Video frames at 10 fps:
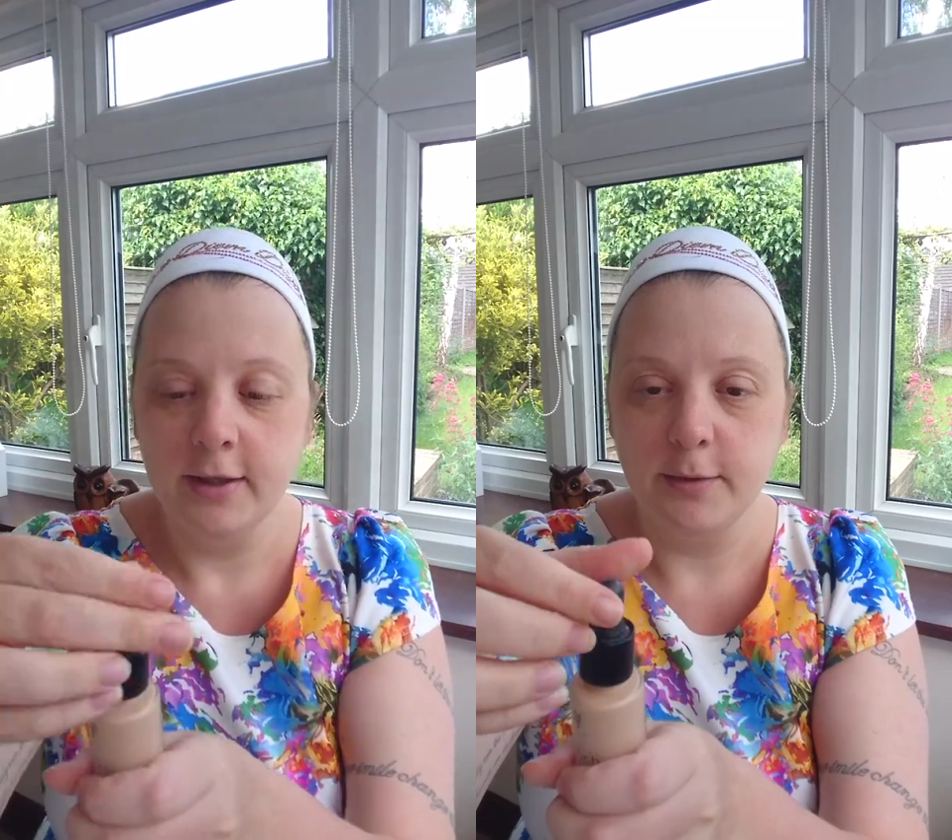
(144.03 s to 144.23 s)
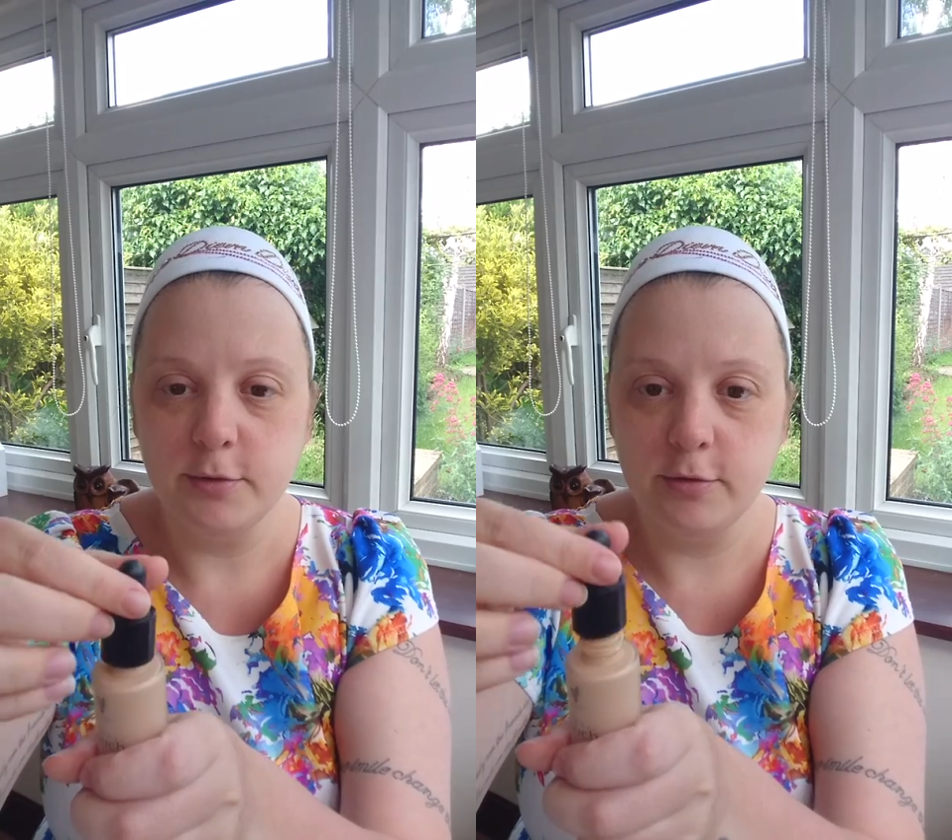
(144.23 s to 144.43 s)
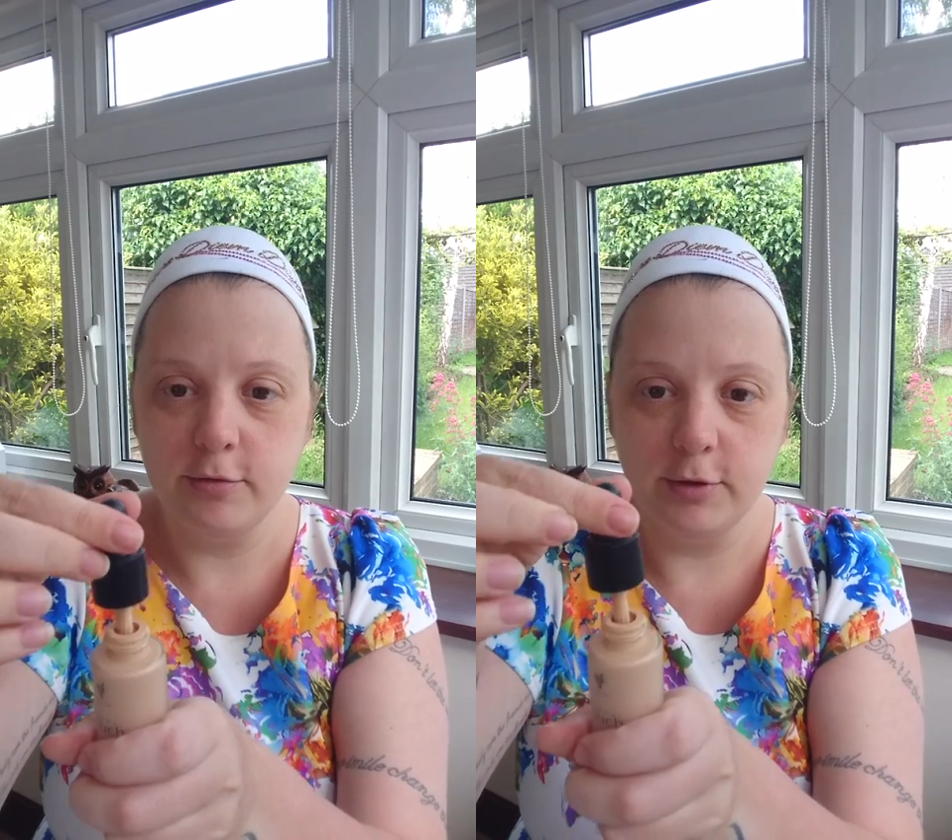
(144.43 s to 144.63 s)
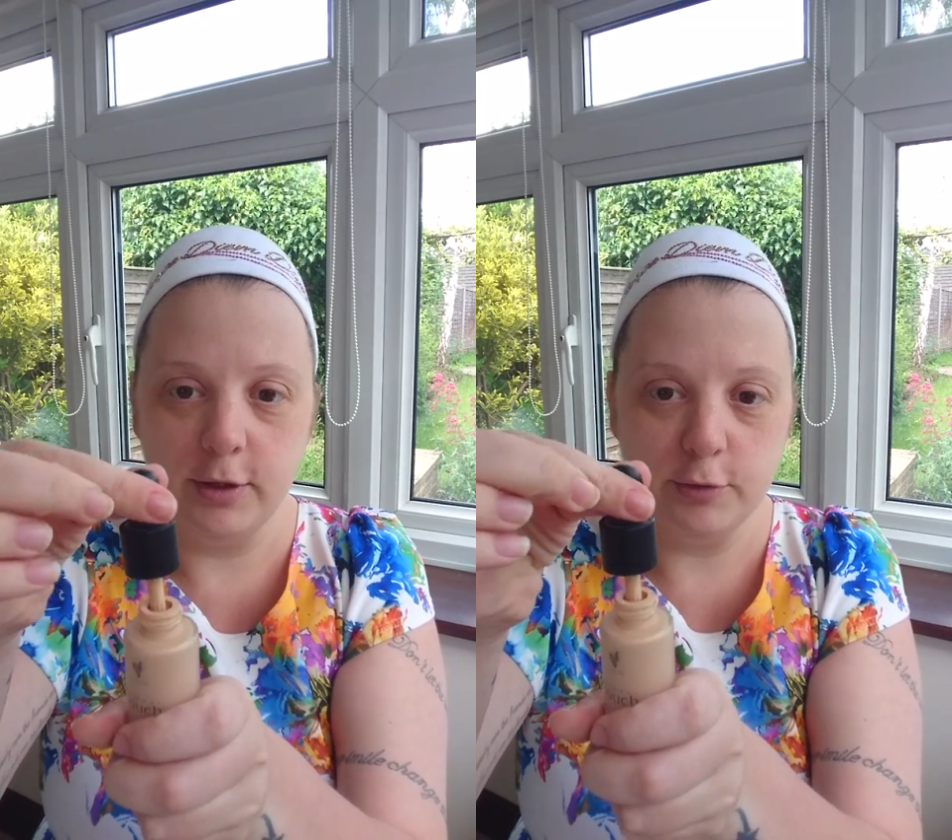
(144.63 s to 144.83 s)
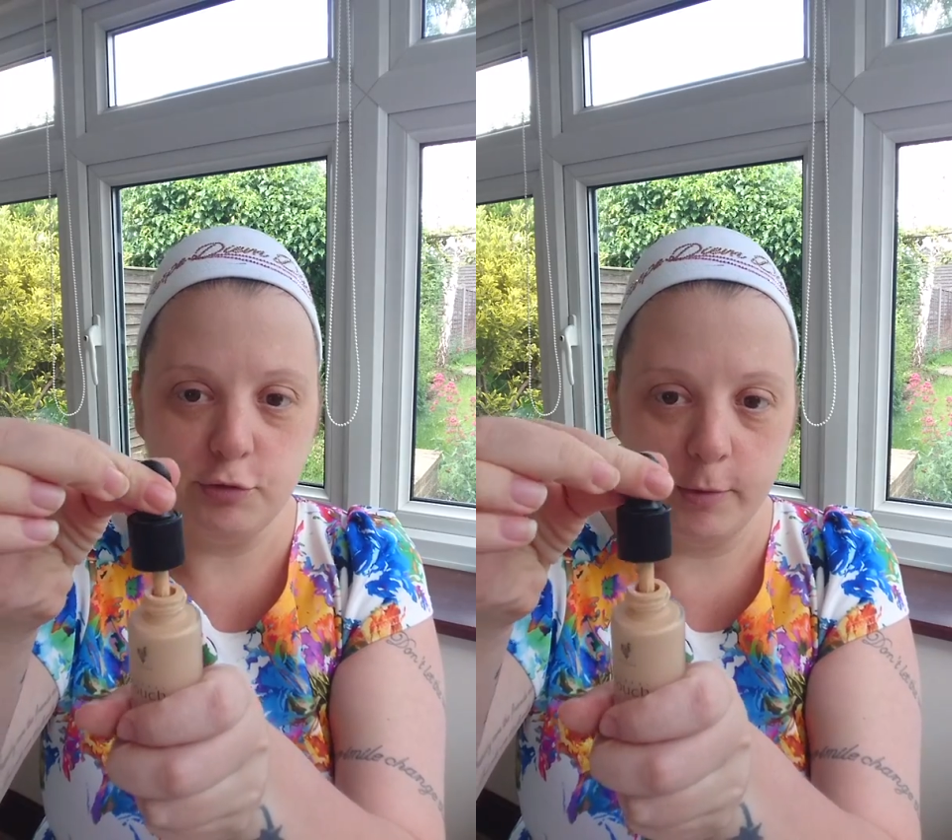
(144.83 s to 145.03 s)
Comes with a good
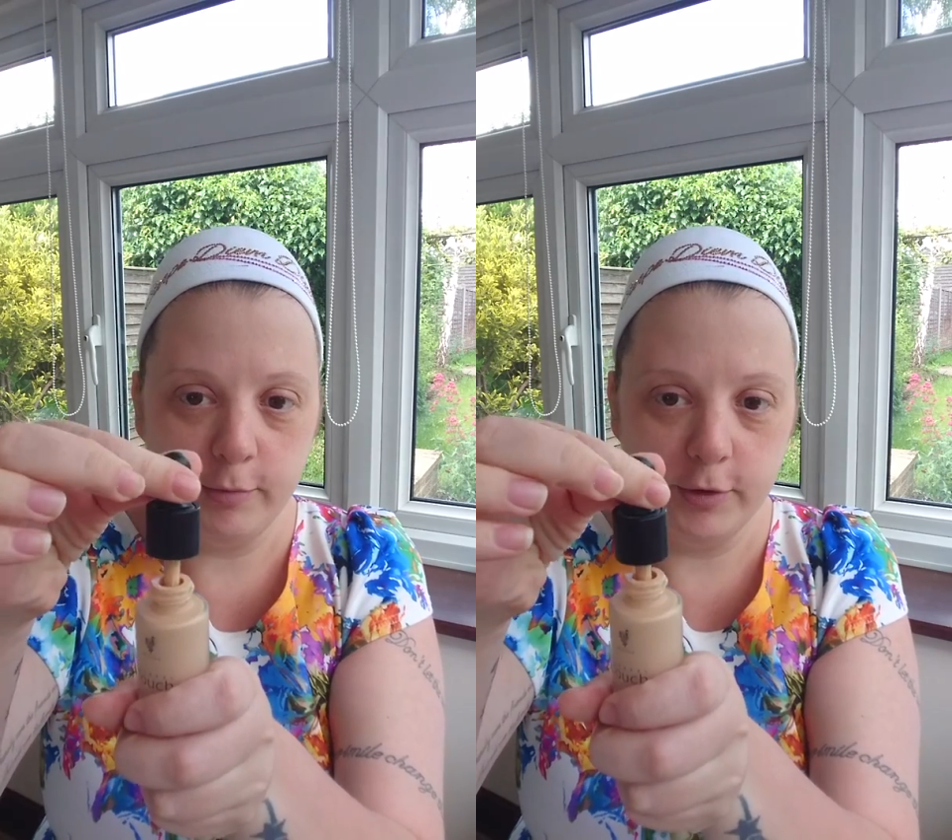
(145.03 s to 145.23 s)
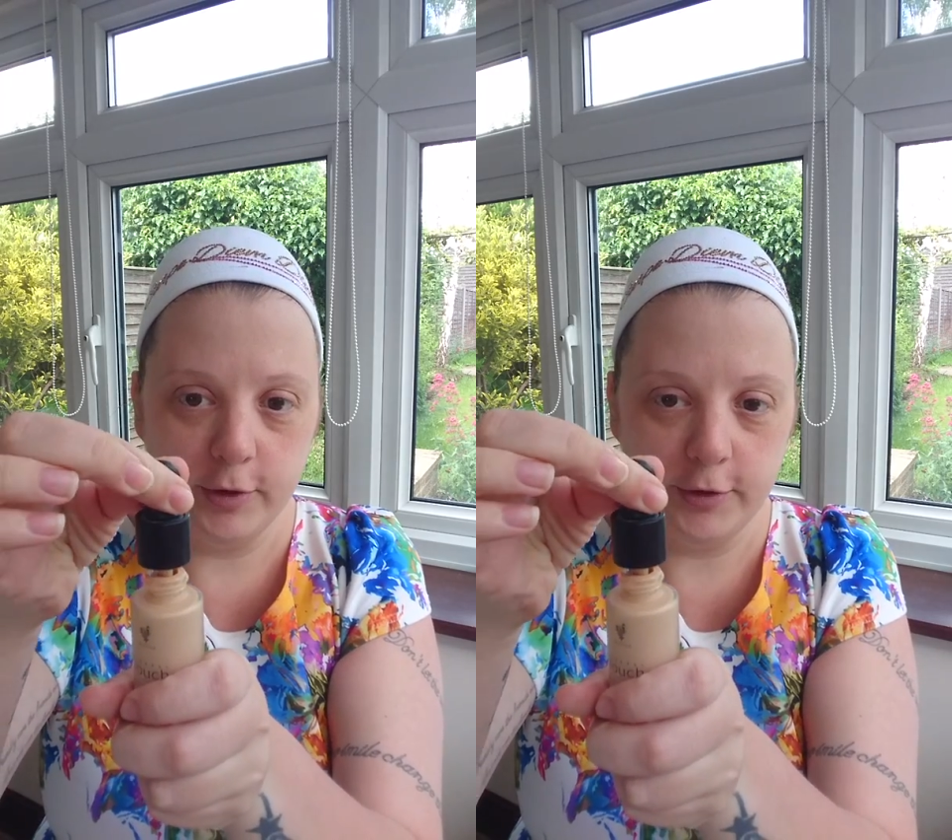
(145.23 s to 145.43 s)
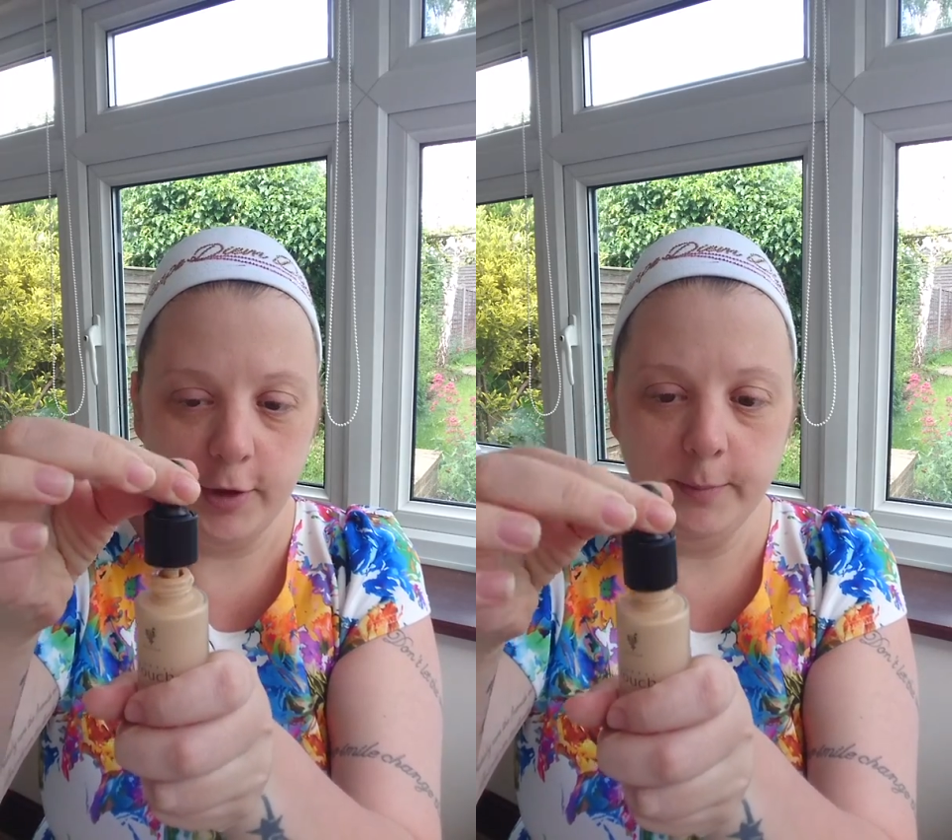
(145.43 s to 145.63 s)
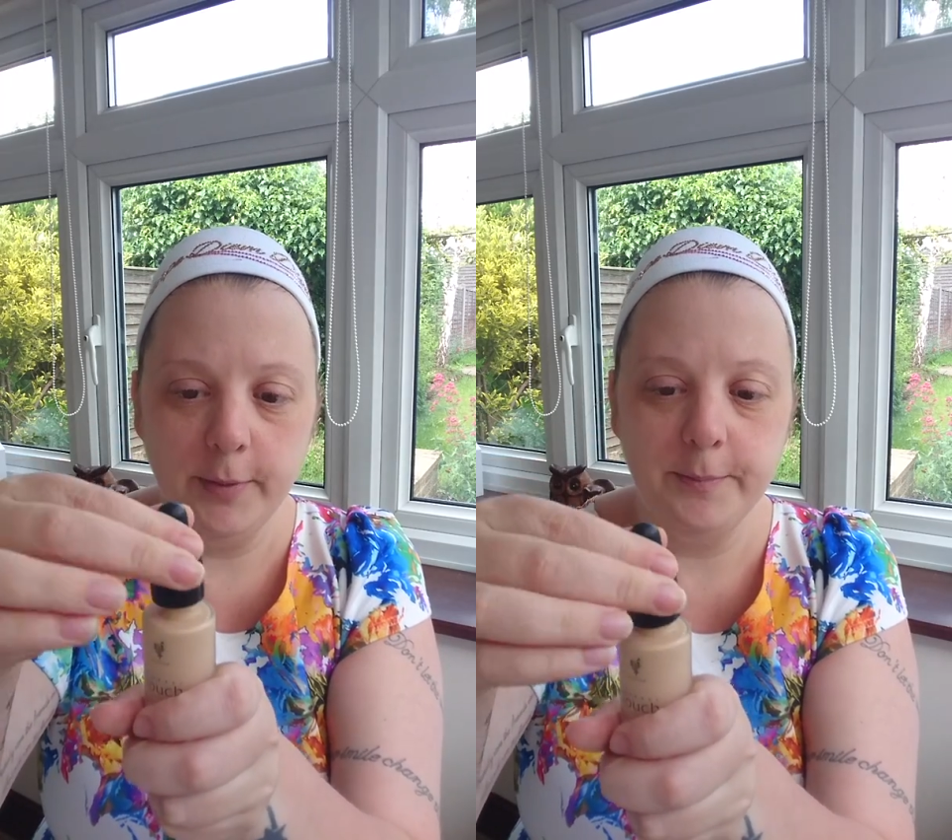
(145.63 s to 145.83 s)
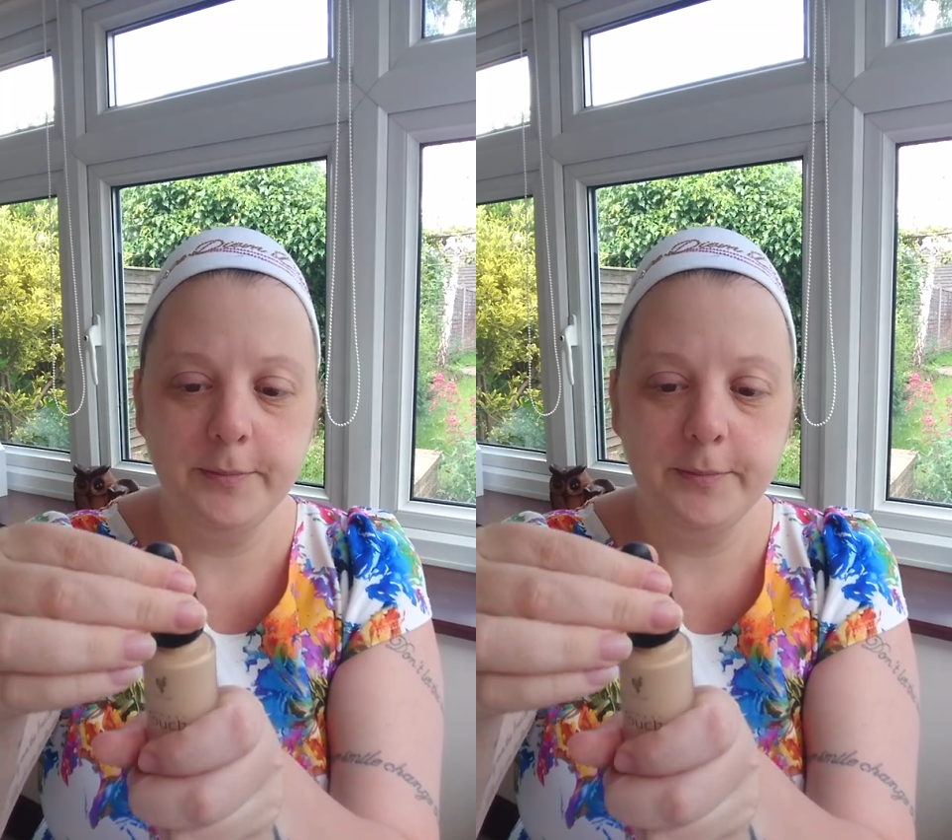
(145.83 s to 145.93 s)
little dropper on the top,